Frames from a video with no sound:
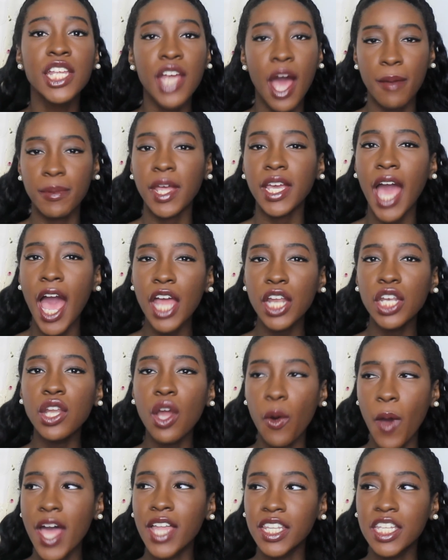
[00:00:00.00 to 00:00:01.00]
I'm like, I
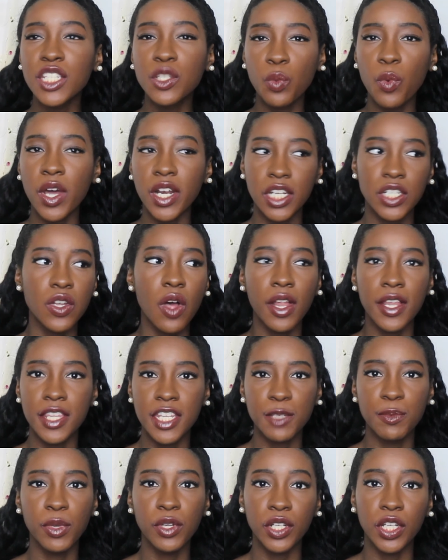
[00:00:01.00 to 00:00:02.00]
know at least one adult in
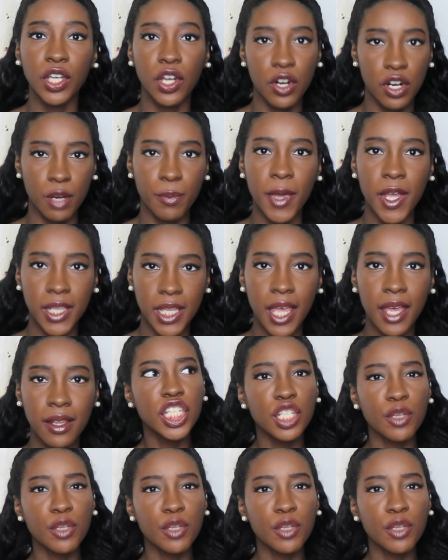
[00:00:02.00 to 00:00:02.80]
this building heard about that.